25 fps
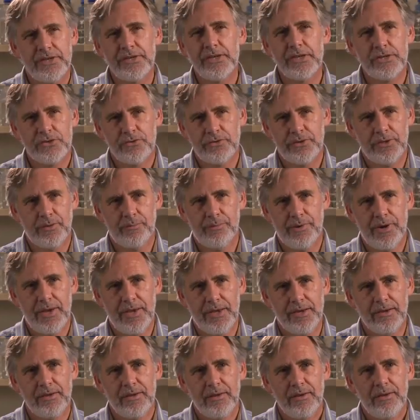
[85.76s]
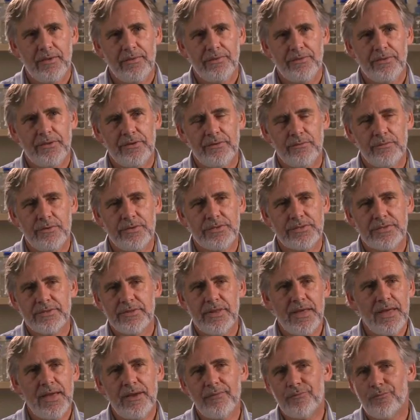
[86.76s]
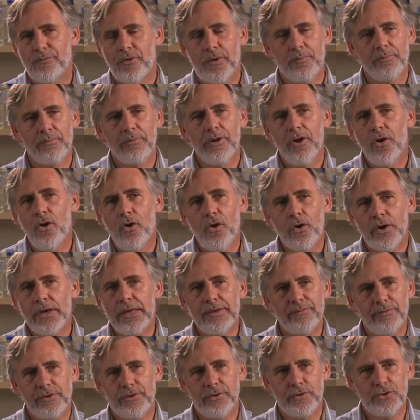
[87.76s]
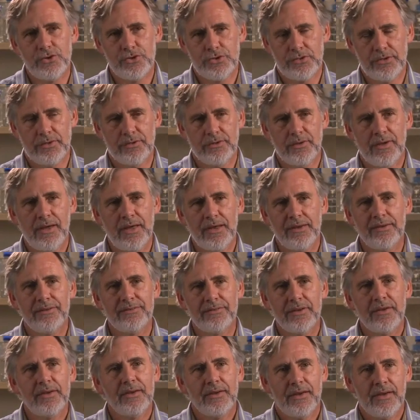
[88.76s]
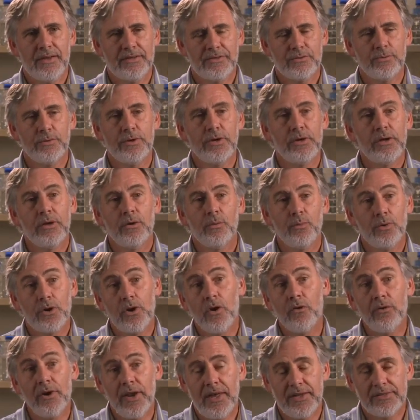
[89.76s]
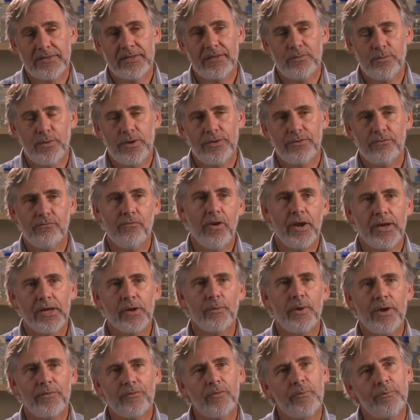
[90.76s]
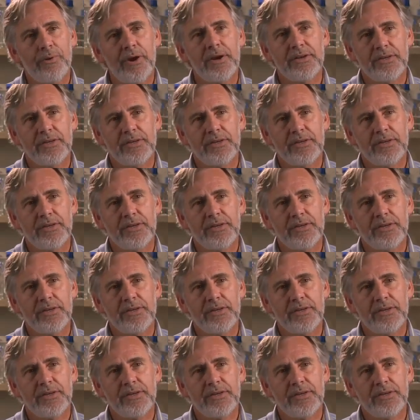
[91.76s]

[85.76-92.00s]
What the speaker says: signature in the brain that was there from long evolution and, as it were, correlated with running away from